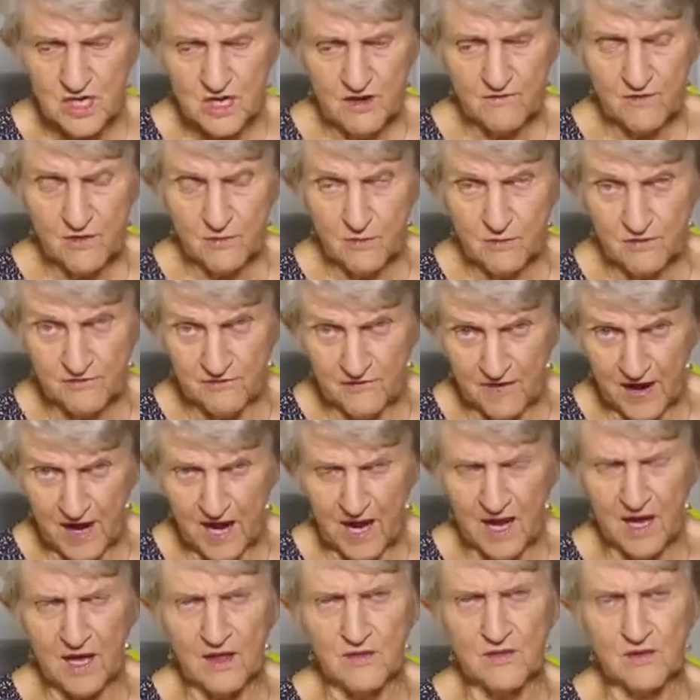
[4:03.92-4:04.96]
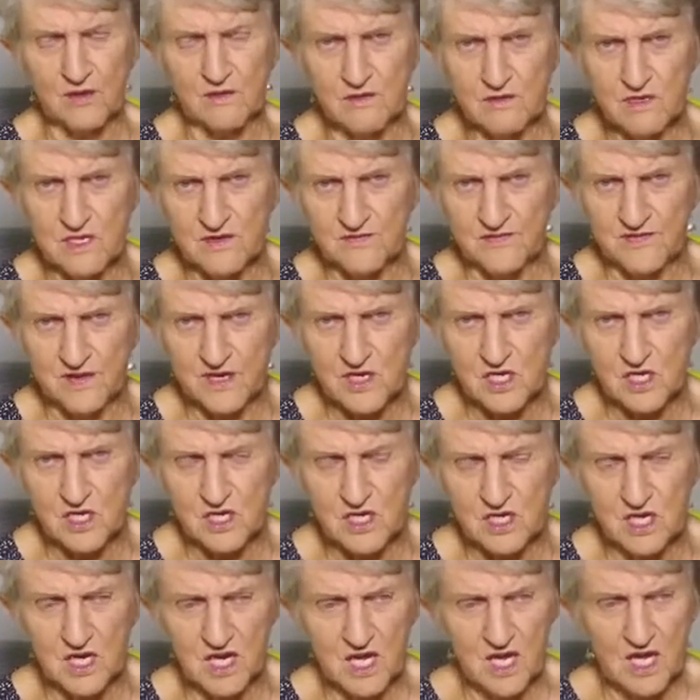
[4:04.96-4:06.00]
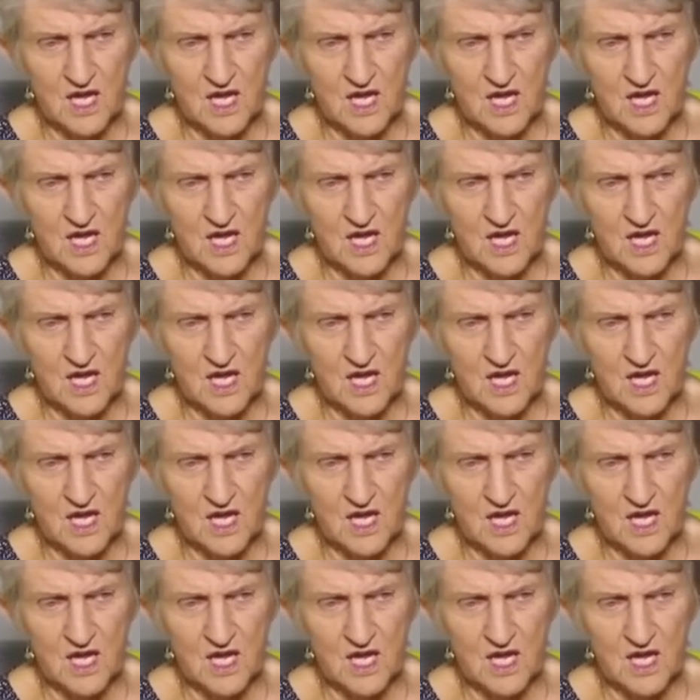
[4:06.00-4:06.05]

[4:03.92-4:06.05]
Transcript: from afar the crucifixion.